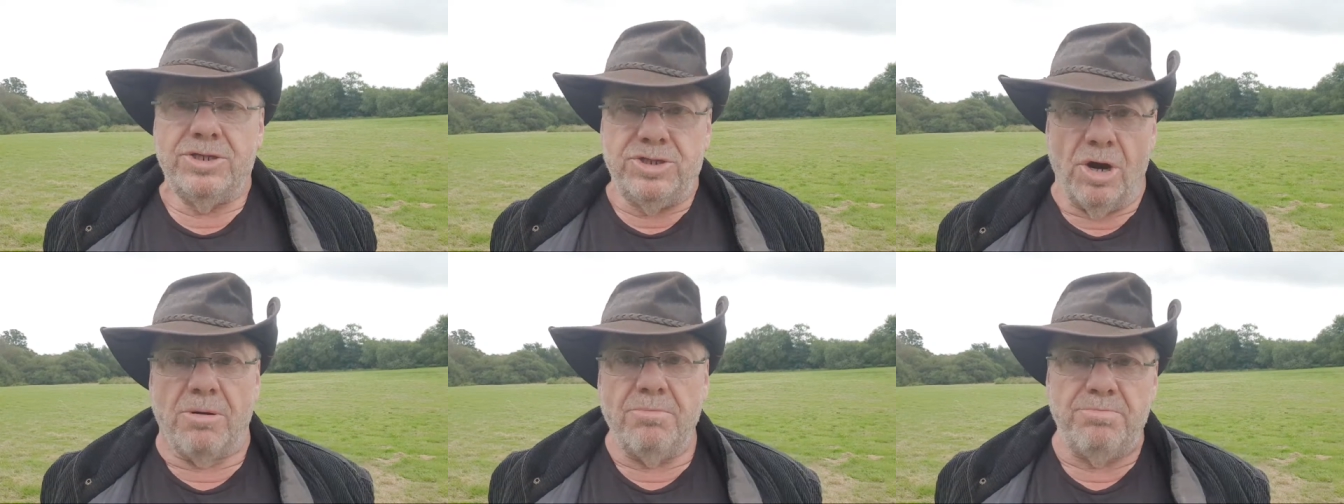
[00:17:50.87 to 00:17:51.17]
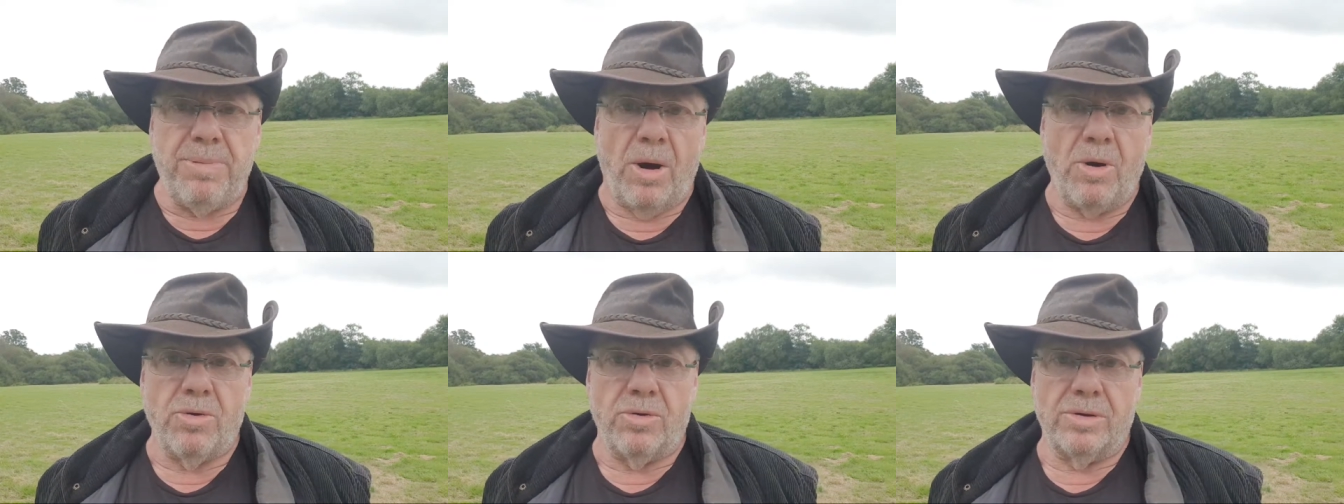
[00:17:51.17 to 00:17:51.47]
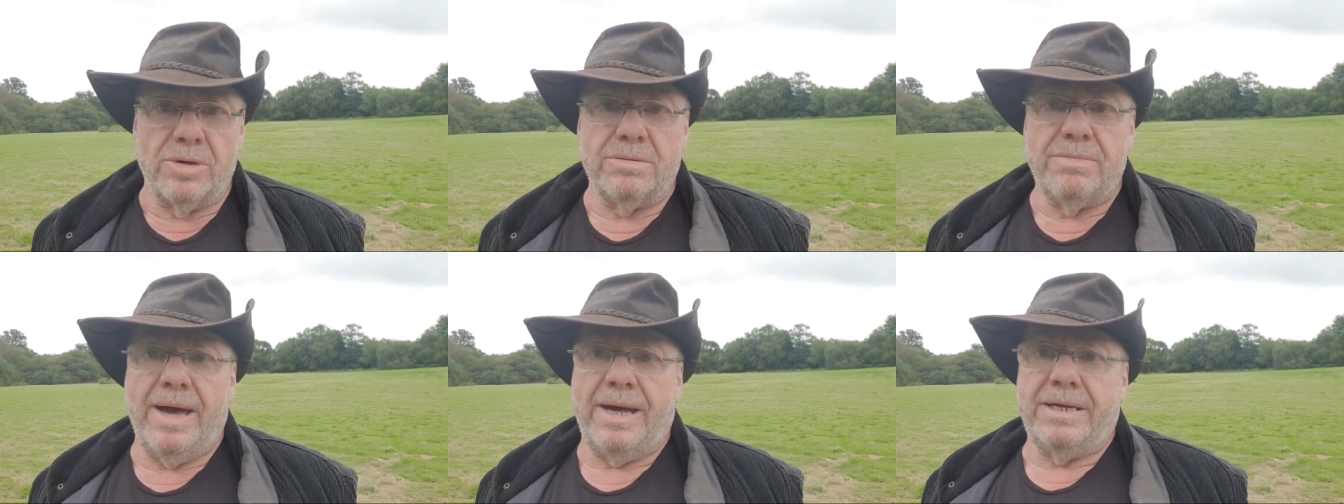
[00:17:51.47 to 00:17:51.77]
John
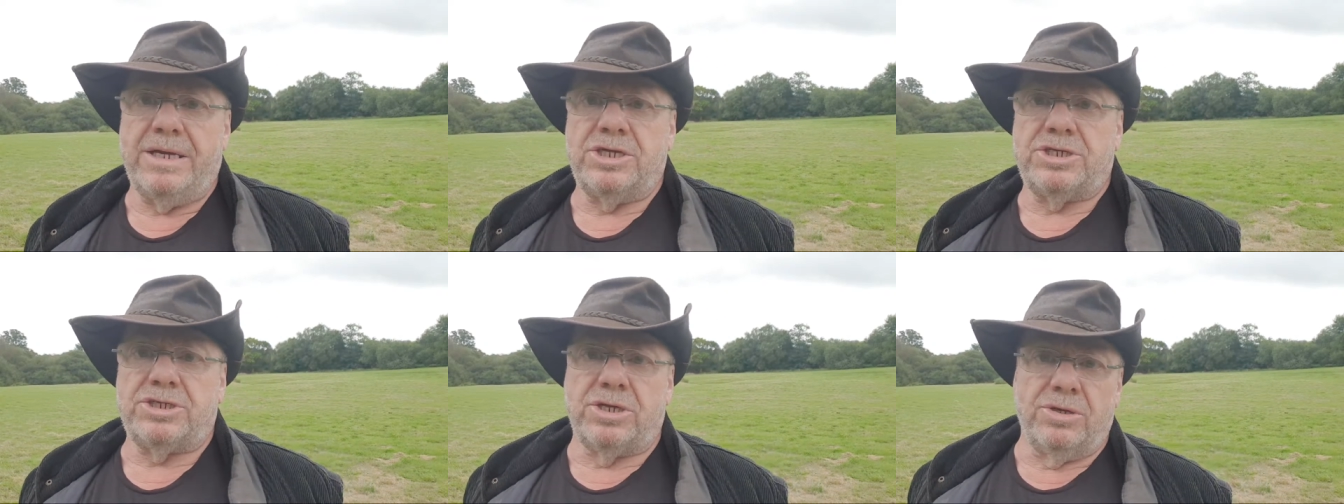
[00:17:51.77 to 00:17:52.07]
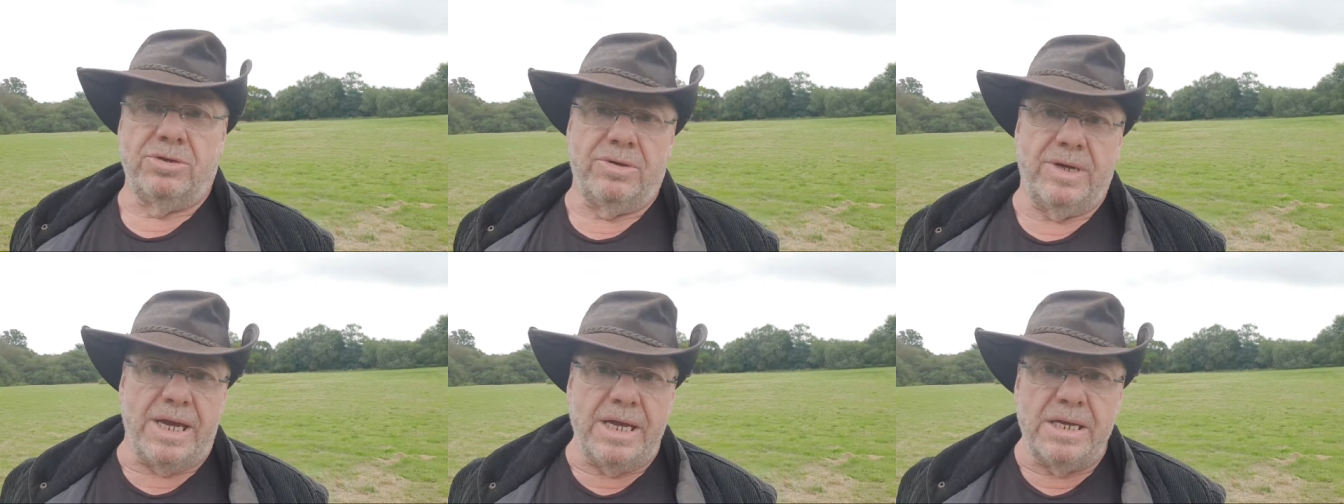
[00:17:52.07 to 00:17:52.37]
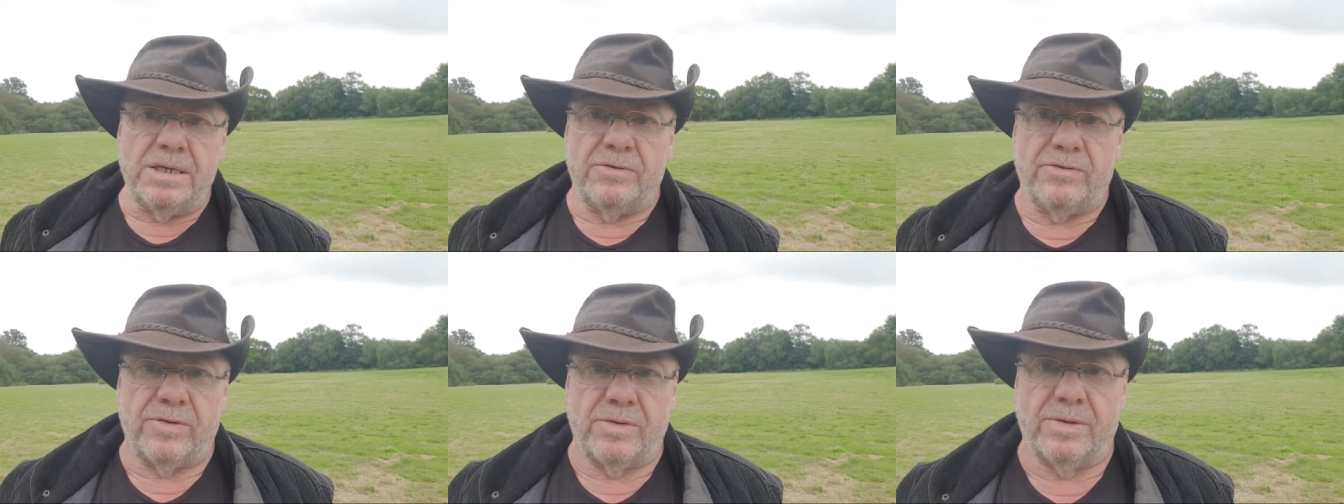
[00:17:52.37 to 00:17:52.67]
Bolton managed to
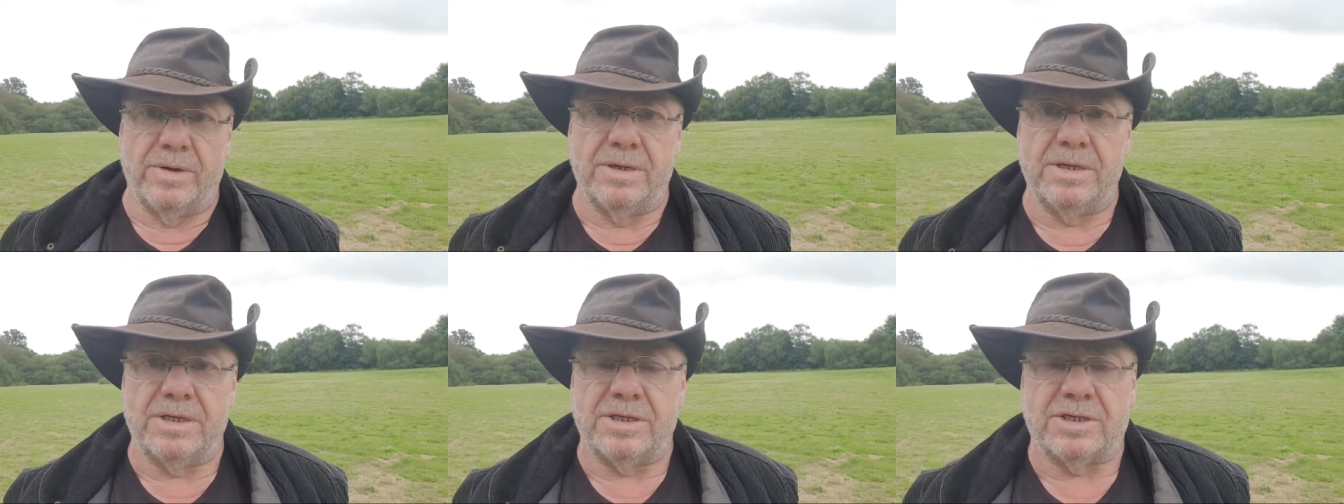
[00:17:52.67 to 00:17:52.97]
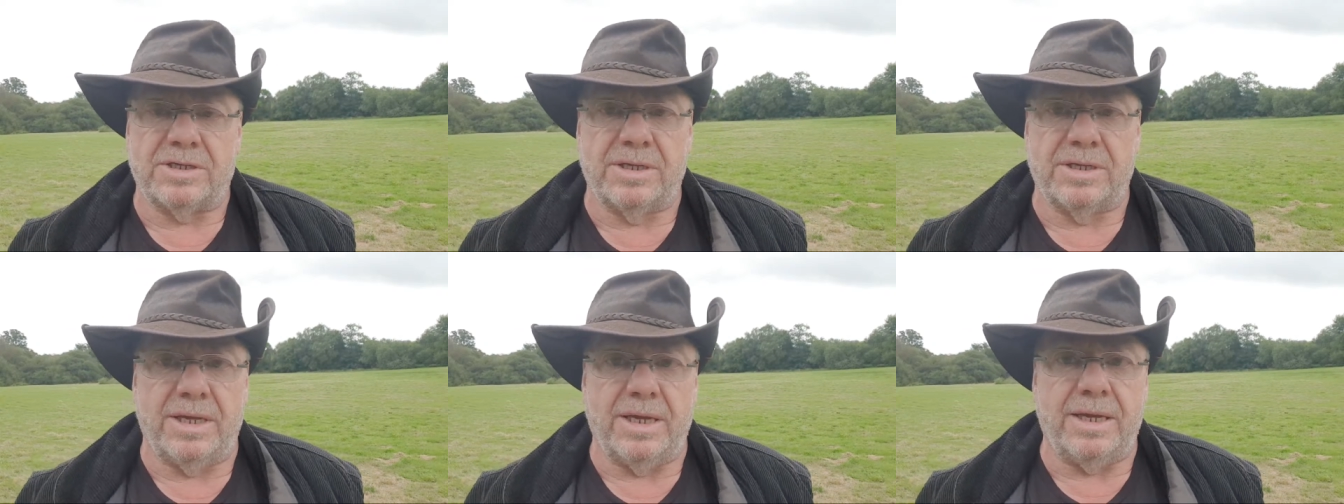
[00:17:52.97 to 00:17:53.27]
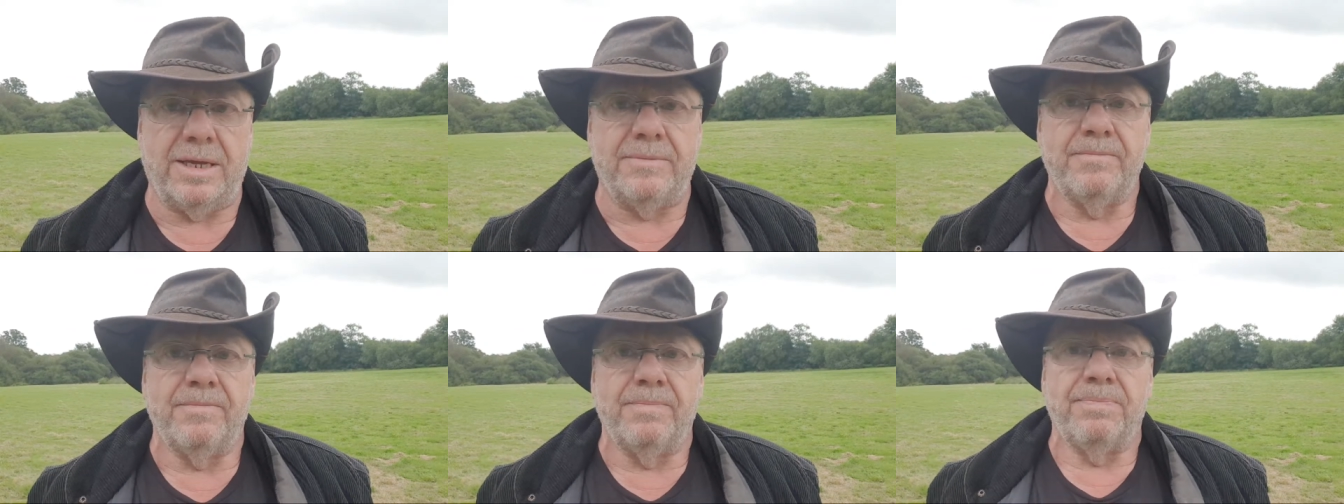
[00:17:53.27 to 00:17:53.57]
influence
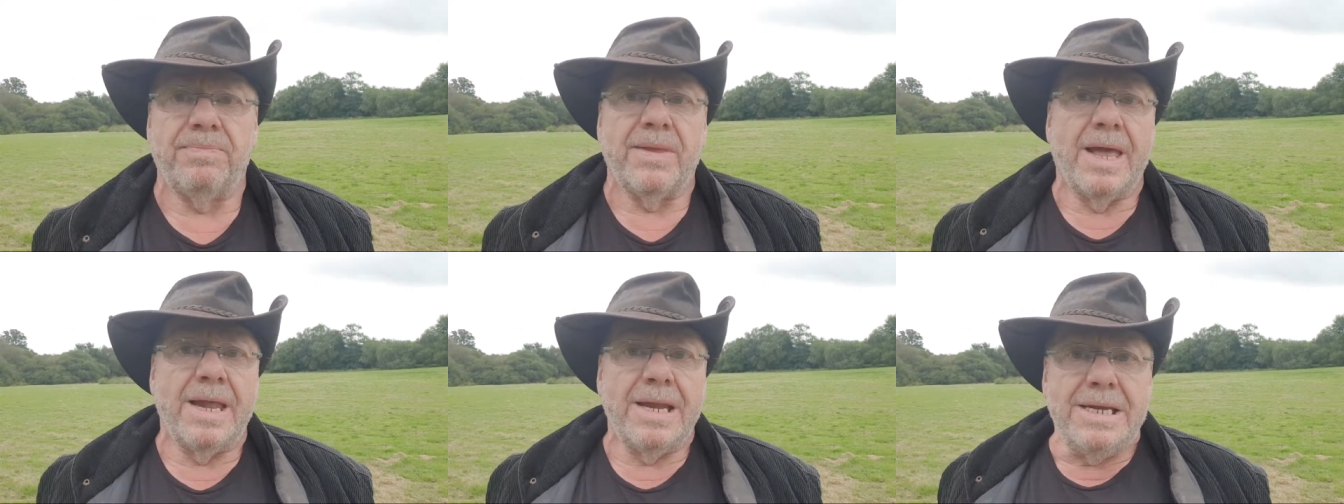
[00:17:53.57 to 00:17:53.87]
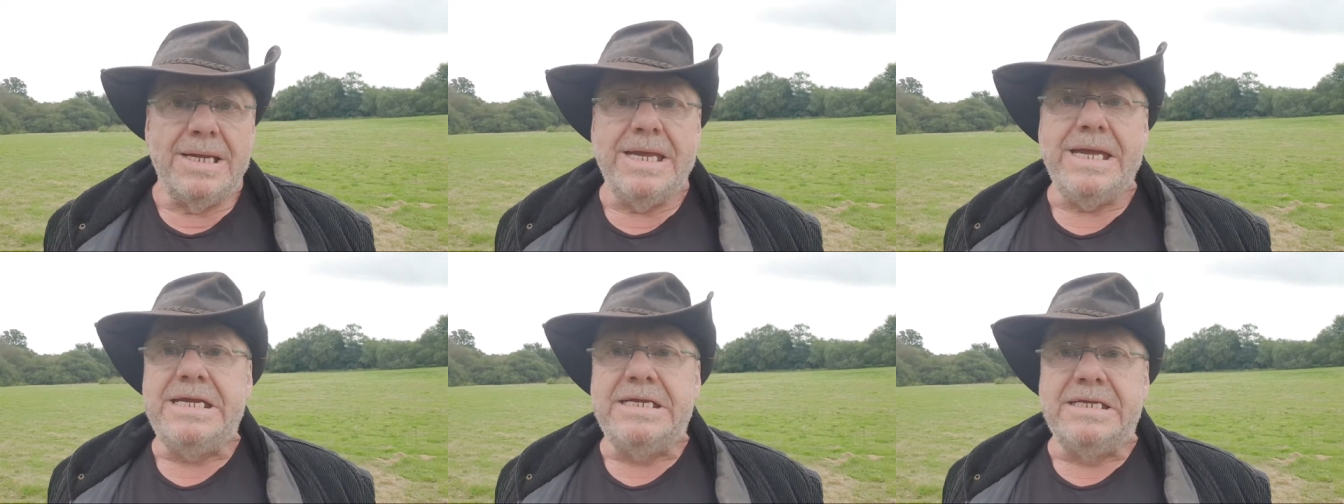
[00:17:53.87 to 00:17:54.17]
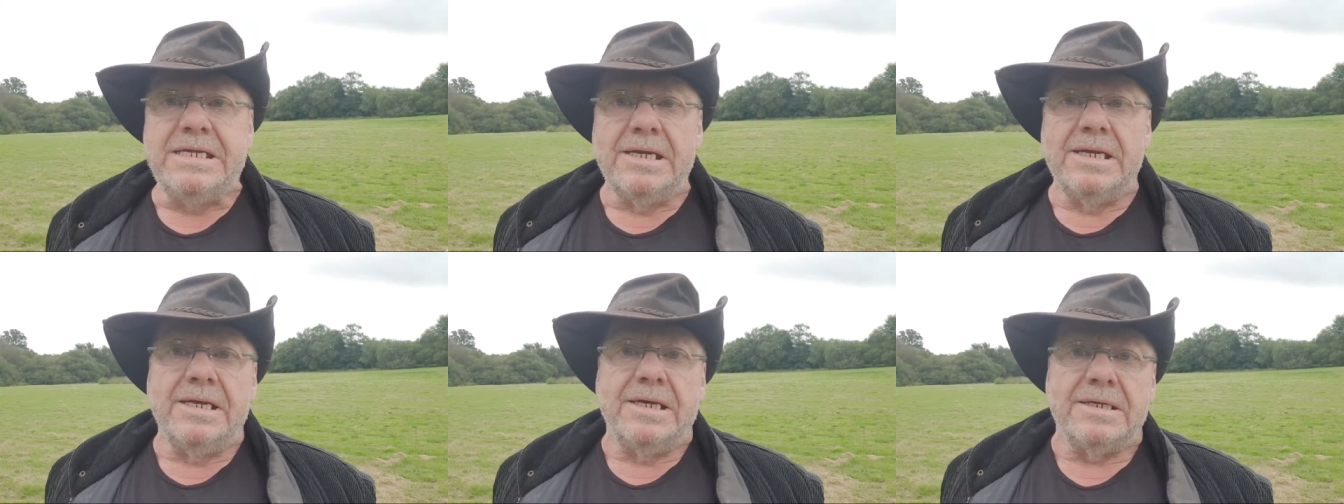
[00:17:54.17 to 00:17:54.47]
the
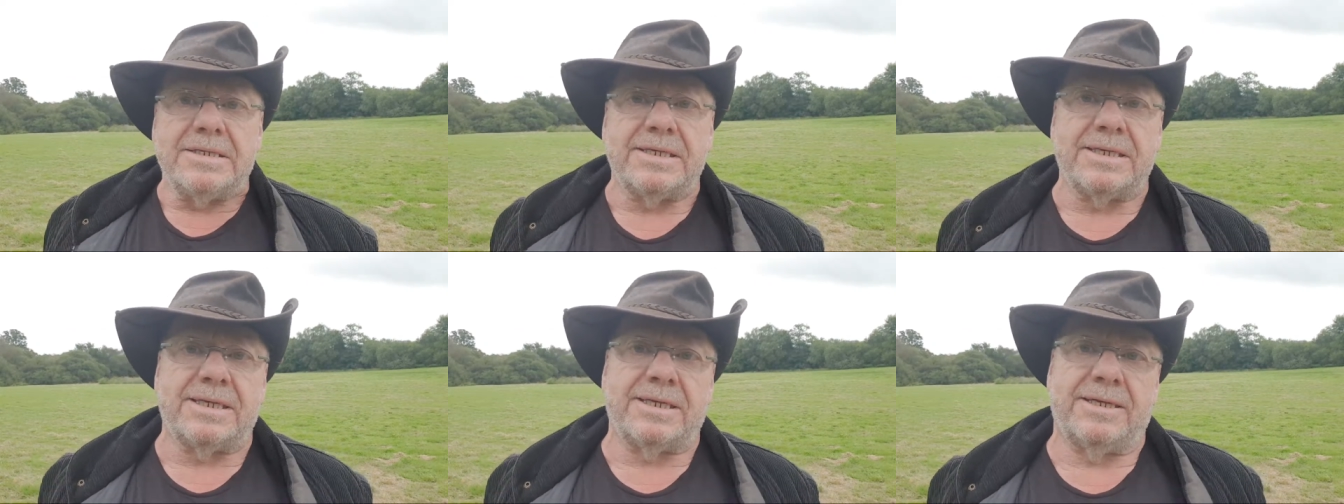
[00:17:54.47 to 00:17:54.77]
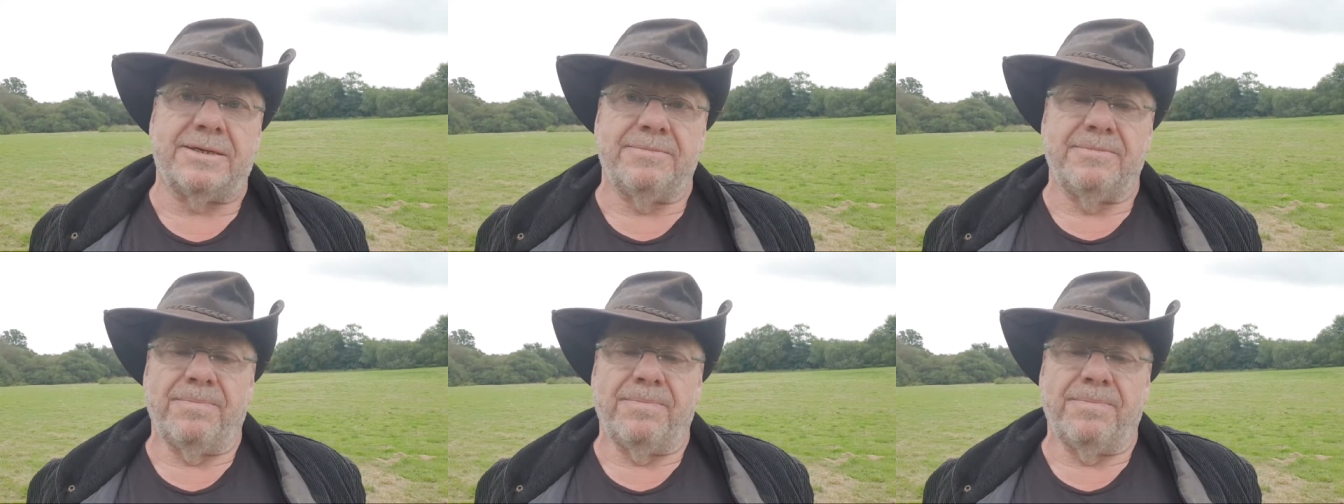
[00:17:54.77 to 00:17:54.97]
leaderless